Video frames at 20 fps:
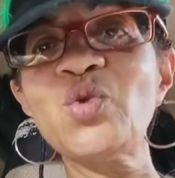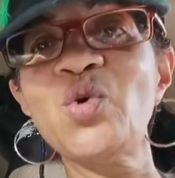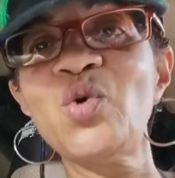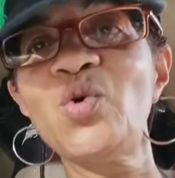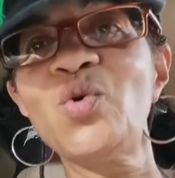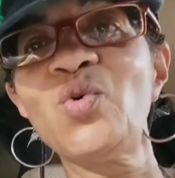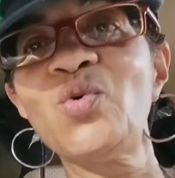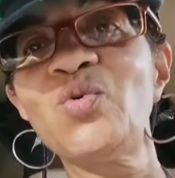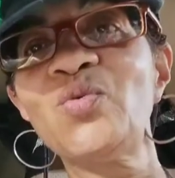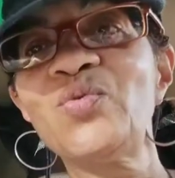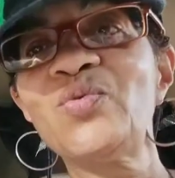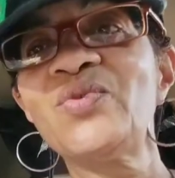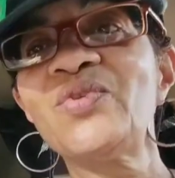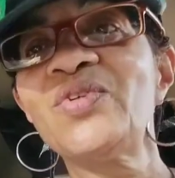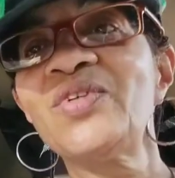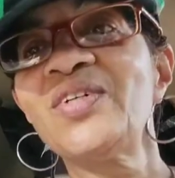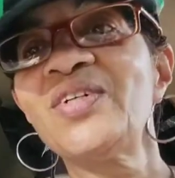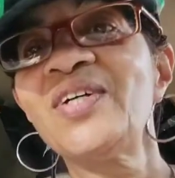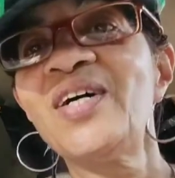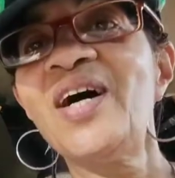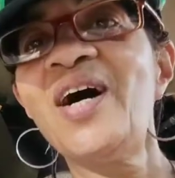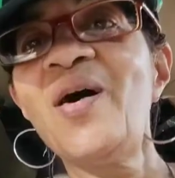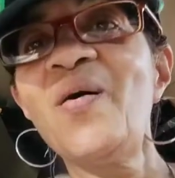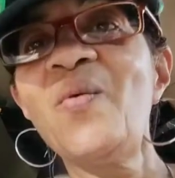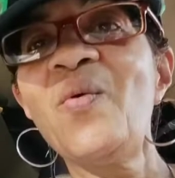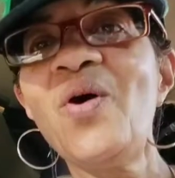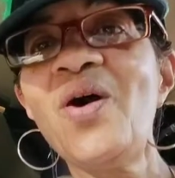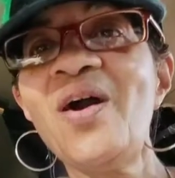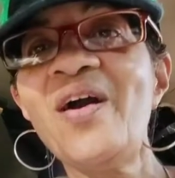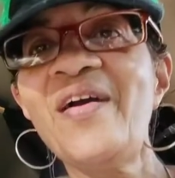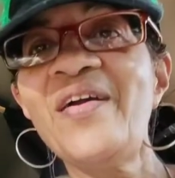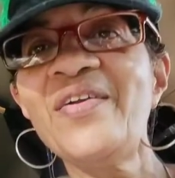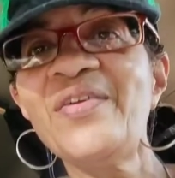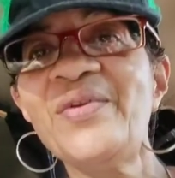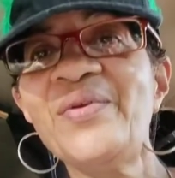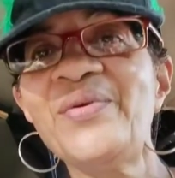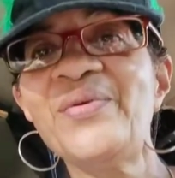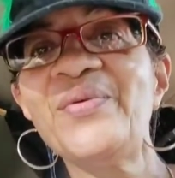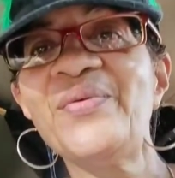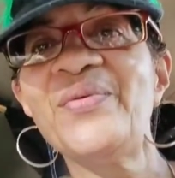you? How are
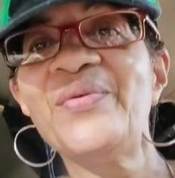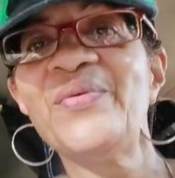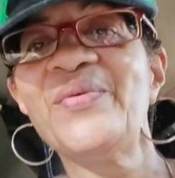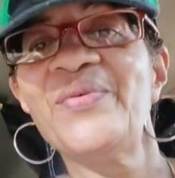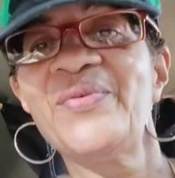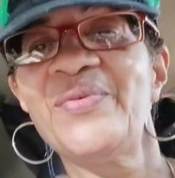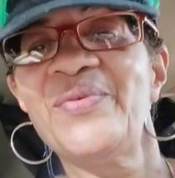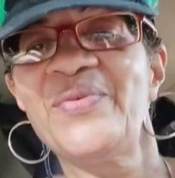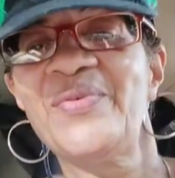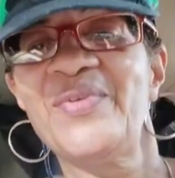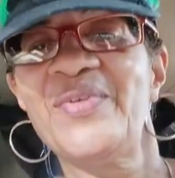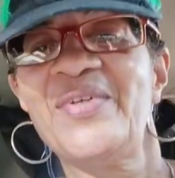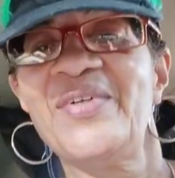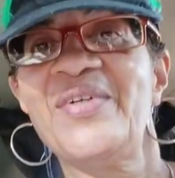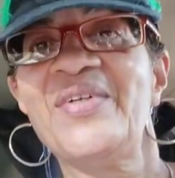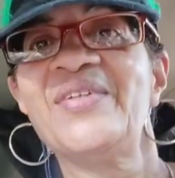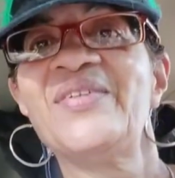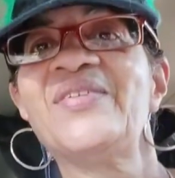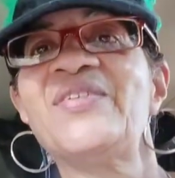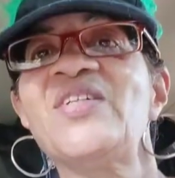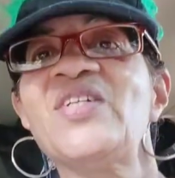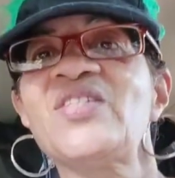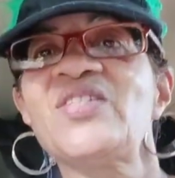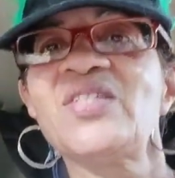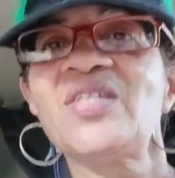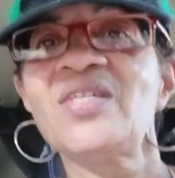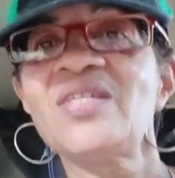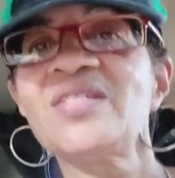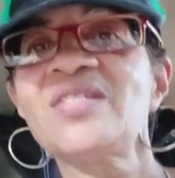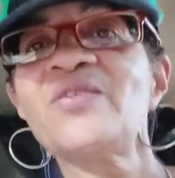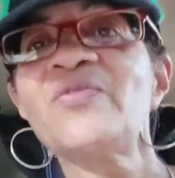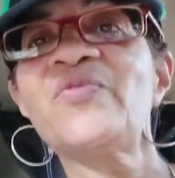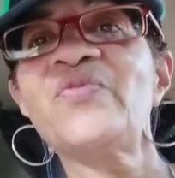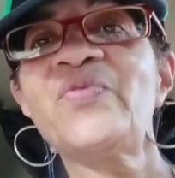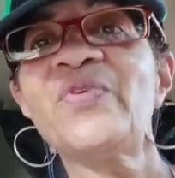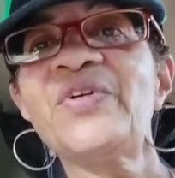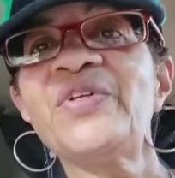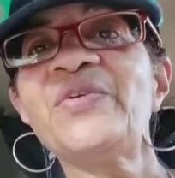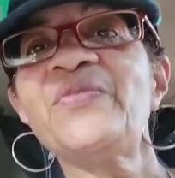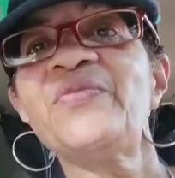you? This is the
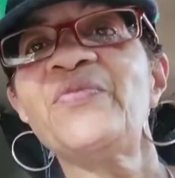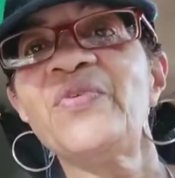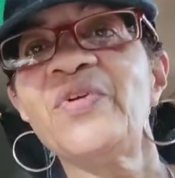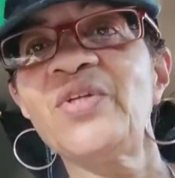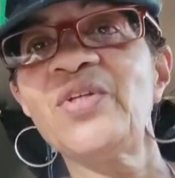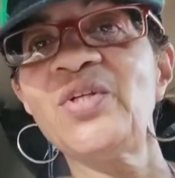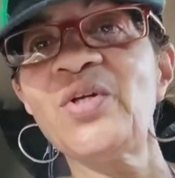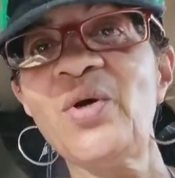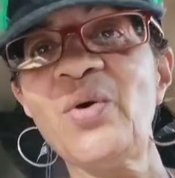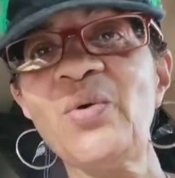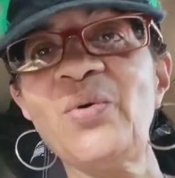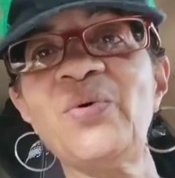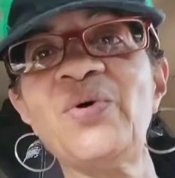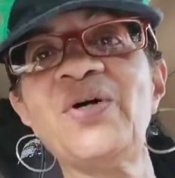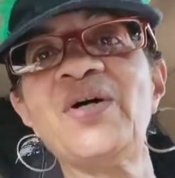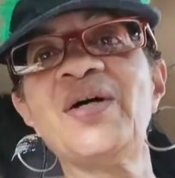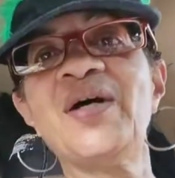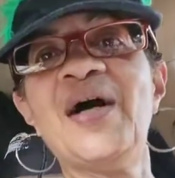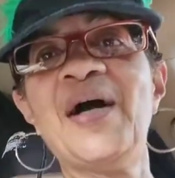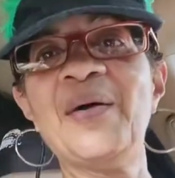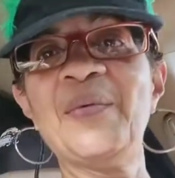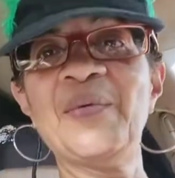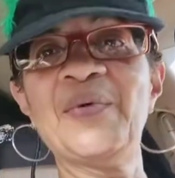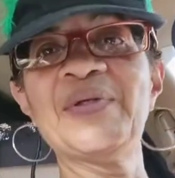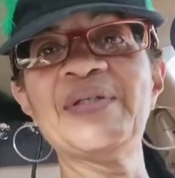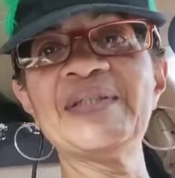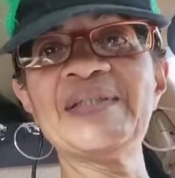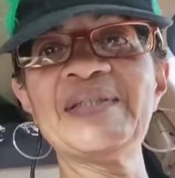funny video I wanted